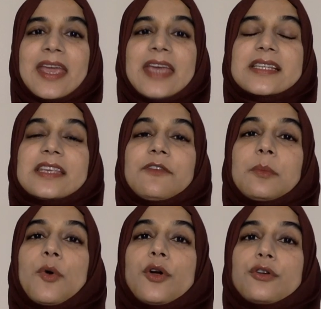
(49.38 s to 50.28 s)
It is
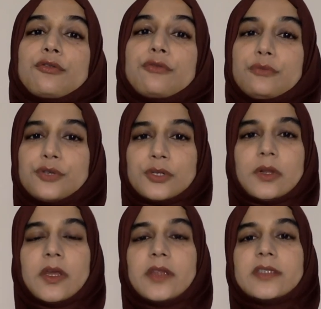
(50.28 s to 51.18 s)
even more
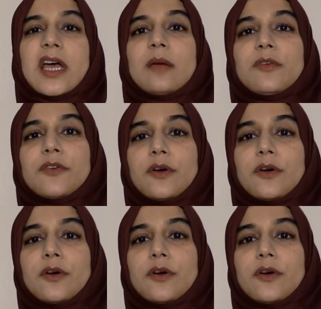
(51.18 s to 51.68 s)
crucial in the time of